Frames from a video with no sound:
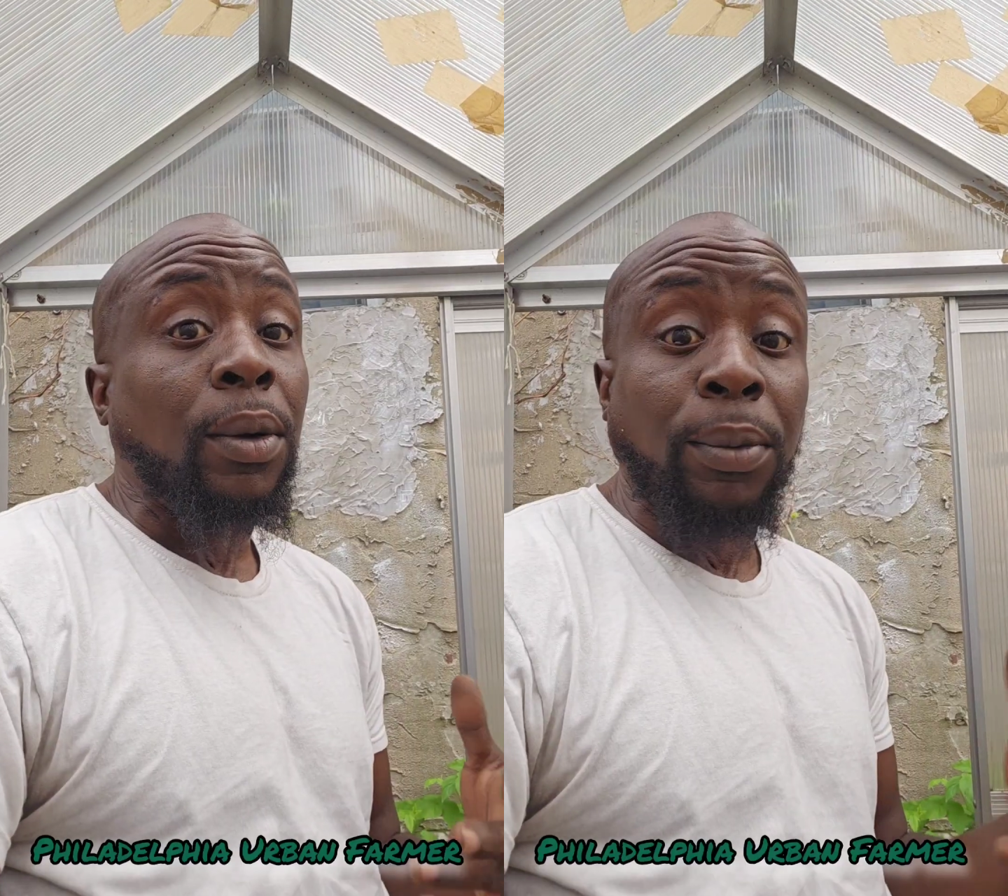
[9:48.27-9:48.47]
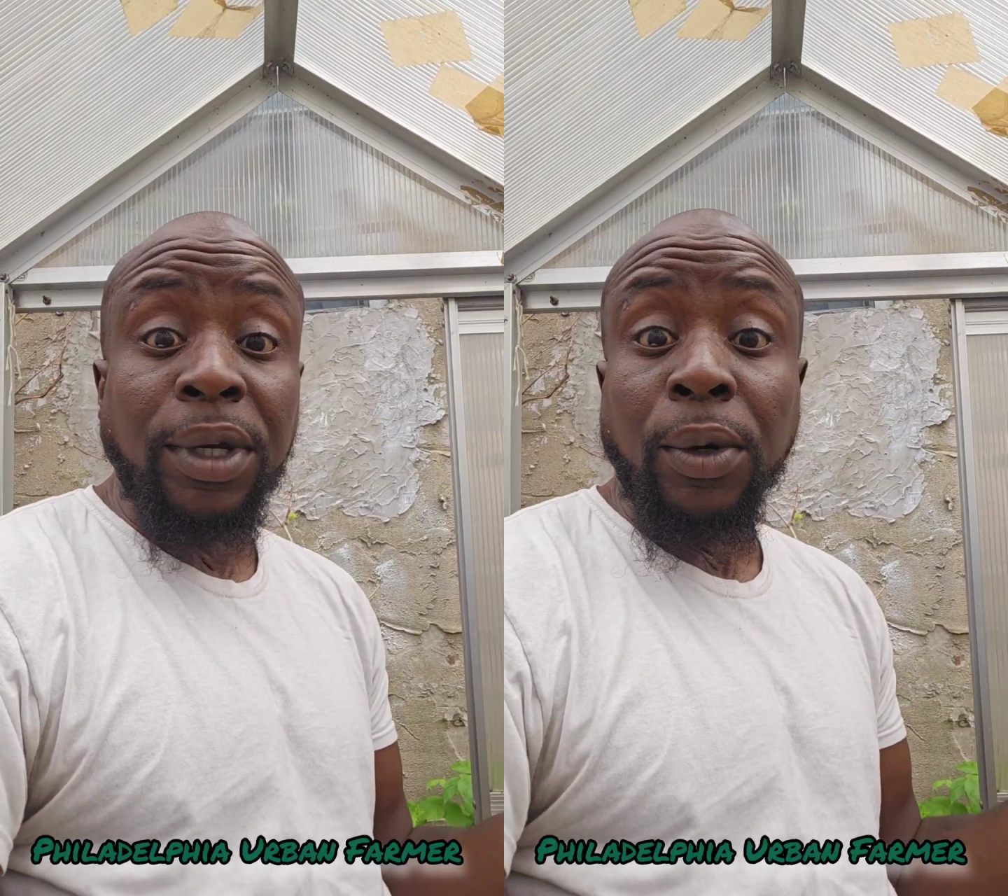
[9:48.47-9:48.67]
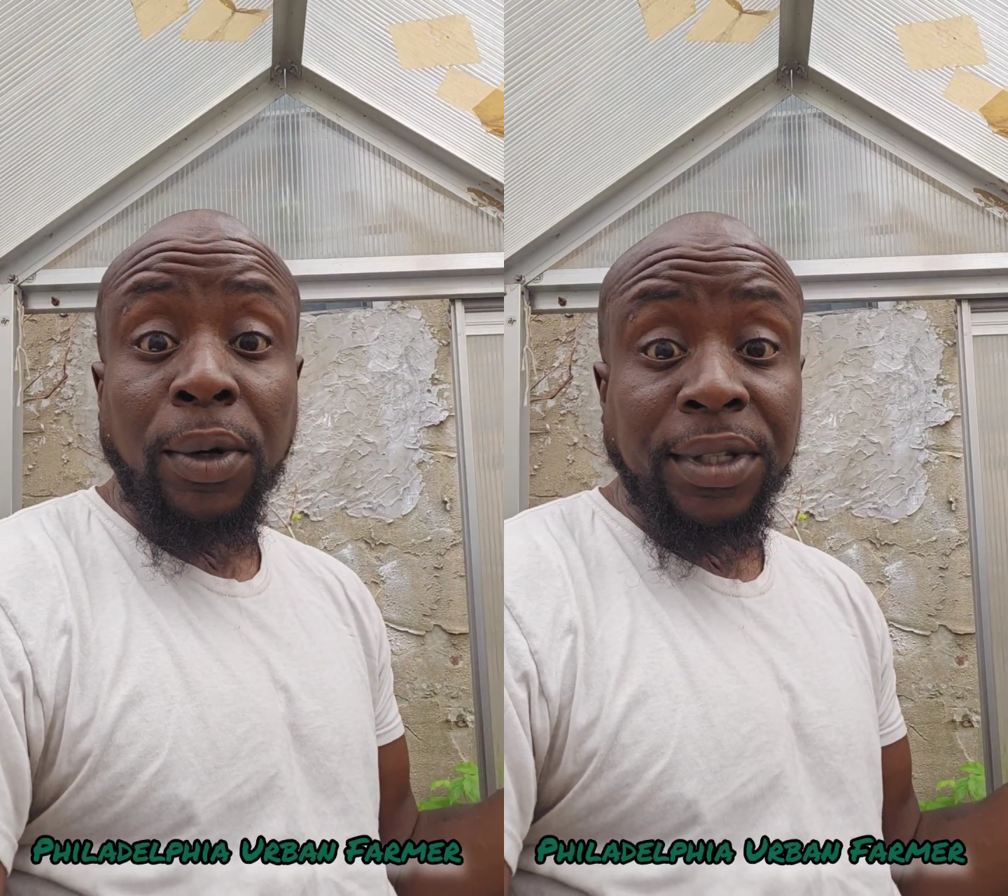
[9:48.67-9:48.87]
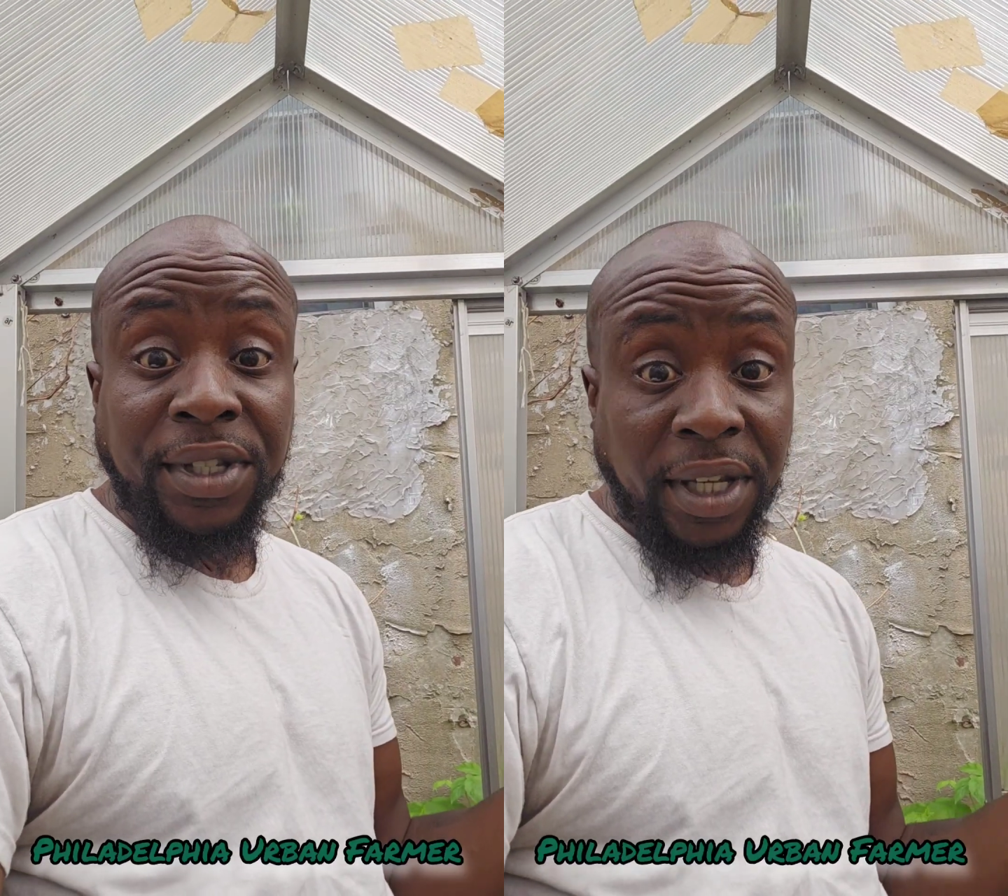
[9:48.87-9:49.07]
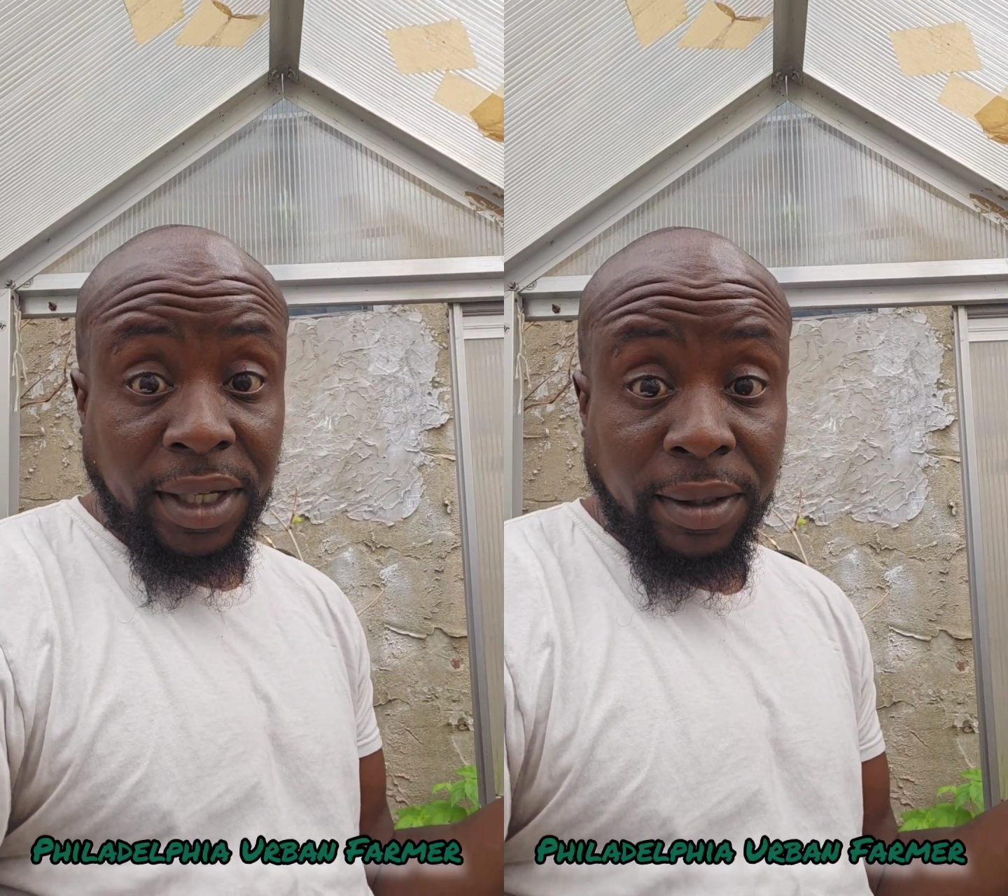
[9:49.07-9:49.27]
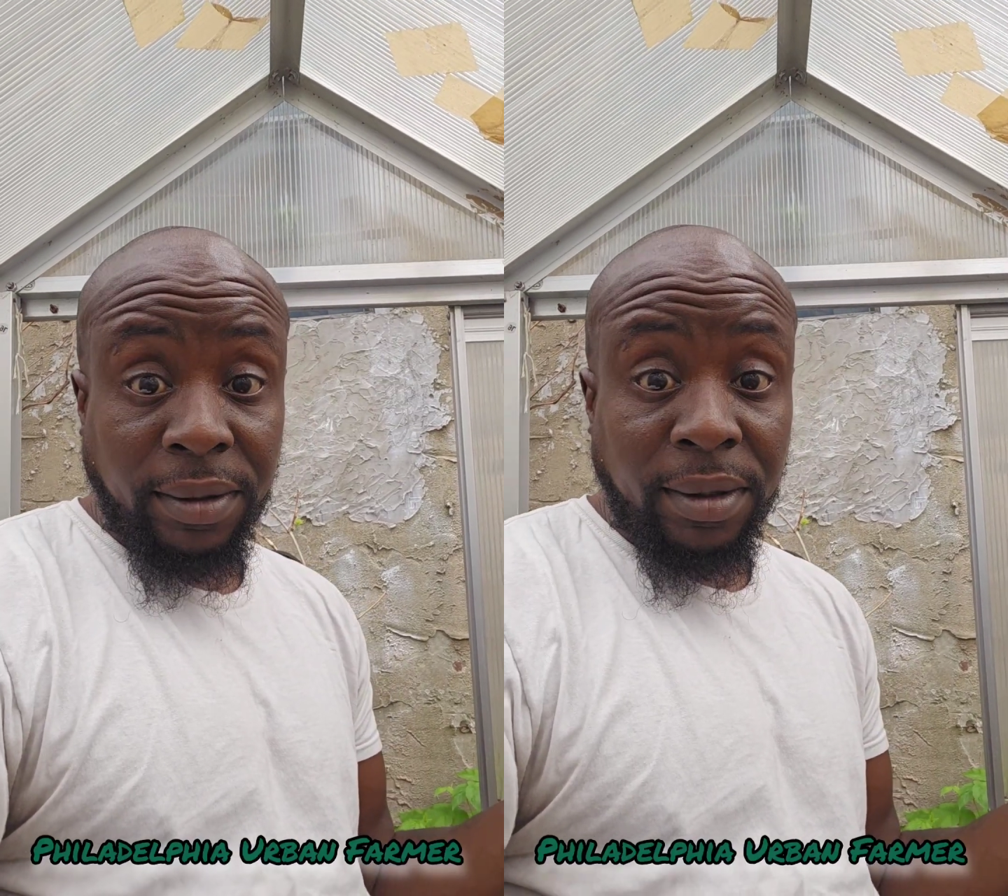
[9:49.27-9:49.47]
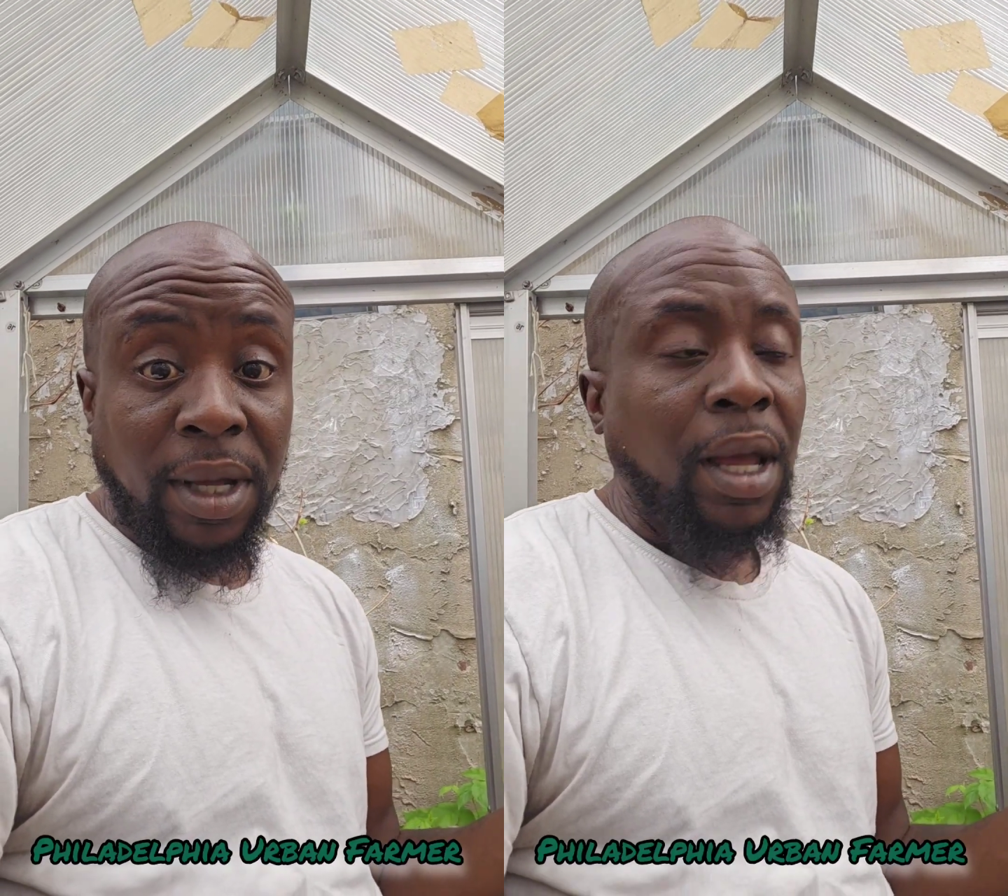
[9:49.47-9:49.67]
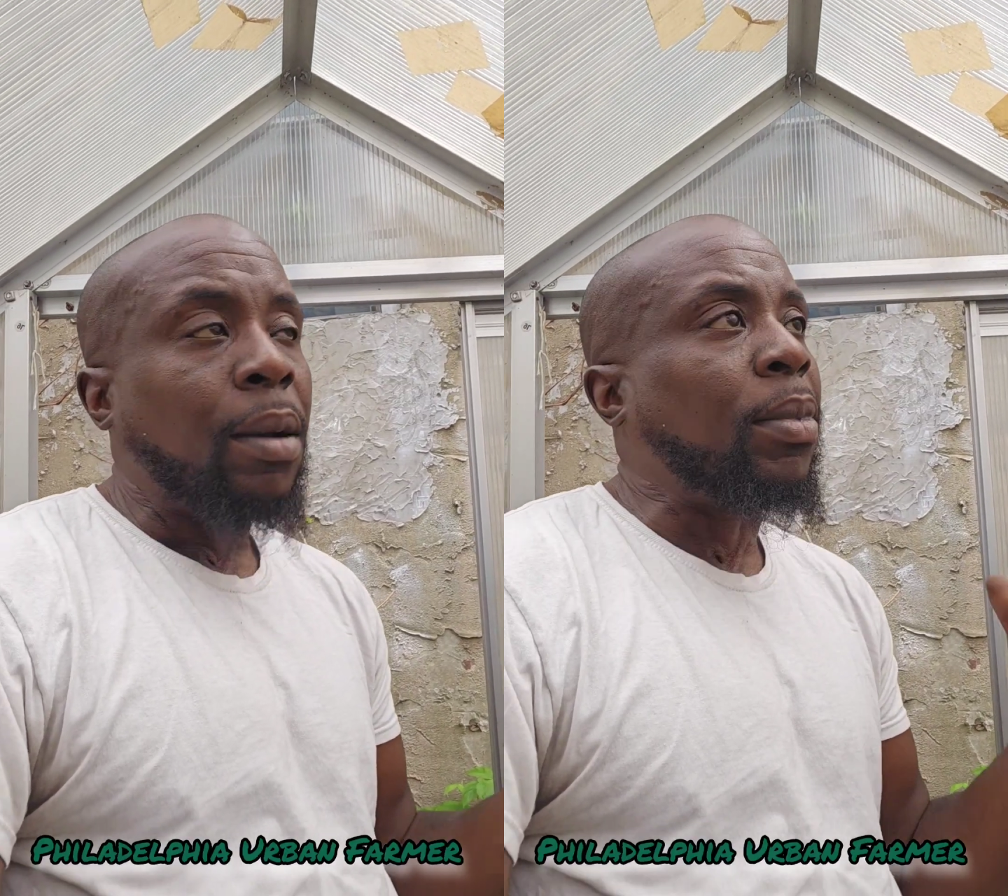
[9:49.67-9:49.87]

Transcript: We gonna see. But